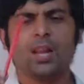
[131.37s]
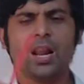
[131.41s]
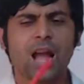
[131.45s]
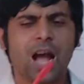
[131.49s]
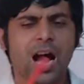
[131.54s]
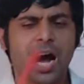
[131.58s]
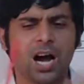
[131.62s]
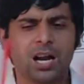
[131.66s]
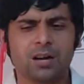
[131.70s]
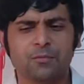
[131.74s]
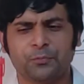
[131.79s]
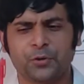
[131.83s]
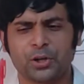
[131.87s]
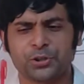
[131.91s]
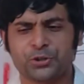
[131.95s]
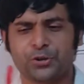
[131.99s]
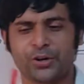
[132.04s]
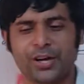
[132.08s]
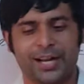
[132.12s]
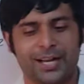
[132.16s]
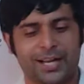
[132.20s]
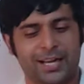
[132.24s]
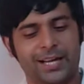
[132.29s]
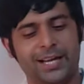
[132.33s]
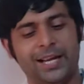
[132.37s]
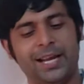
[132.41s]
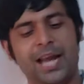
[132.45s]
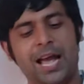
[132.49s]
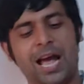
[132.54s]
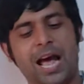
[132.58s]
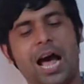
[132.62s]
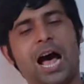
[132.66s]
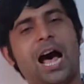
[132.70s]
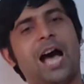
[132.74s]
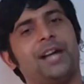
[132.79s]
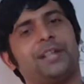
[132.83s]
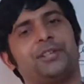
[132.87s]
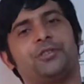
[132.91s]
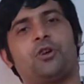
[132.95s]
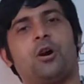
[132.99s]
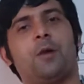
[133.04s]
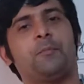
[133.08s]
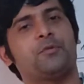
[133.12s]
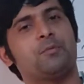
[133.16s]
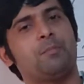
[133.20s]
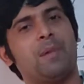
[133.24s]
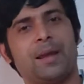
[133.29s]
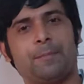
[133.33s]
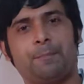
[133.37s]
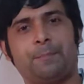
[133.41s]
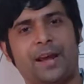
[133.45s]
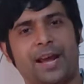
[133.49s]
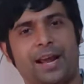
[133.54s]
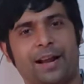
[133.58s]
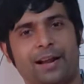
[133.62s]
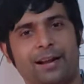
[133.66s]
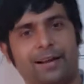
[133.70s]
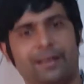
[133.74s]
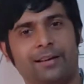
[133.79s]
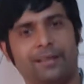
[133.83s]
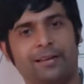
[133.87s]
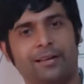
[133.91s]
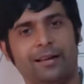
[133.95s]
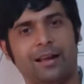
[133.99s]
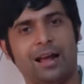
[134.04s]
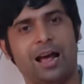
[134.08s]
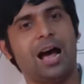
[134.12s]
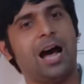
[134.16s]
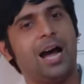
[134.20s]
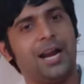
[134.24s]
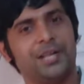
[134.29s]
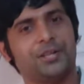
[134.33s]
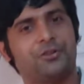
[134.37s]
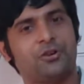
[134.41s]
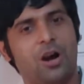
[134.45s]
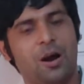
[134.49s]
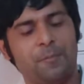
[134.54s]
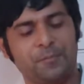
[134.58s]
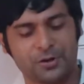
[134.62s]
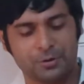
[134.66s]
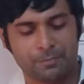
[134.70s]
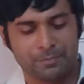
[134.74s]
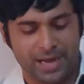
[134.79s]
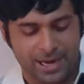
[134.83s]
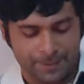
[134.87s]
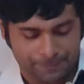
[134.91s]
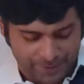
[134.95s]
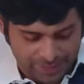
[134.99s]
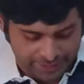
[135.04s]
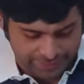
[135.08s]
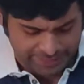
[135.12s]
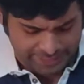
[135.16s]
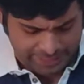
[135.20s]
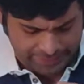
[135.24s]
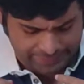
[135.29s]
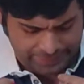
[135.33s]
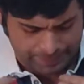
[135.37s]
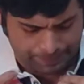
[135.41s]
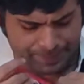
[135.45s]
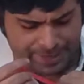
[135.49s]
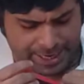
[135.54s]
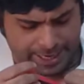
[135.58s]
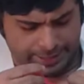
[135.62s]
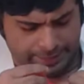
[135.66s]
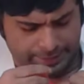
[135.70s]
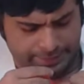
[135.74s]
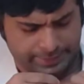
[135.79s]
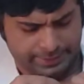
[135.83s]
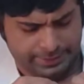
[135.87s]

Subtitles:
Unfortunately, I dropped my pen. I dropped my pen. There is a pen.